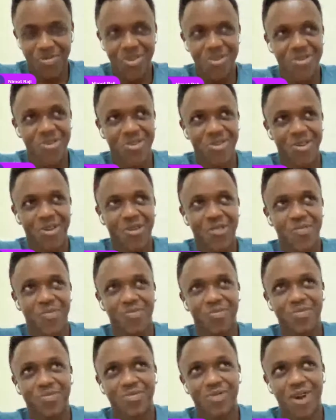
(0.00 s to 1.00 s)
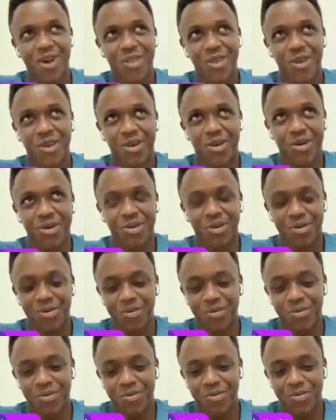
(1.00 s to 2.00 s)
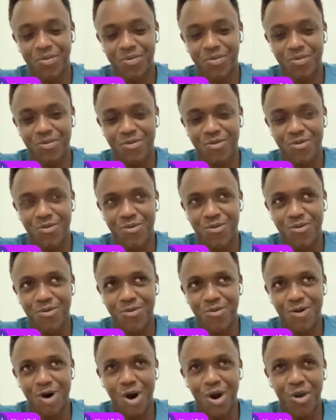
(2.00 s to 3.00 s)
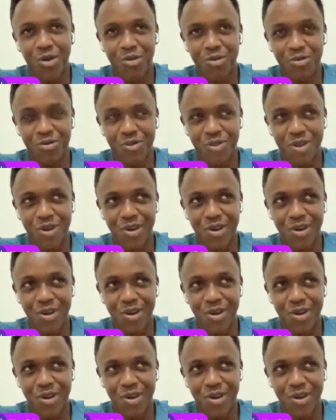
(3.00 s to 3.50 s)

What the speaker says: This is, I think, one of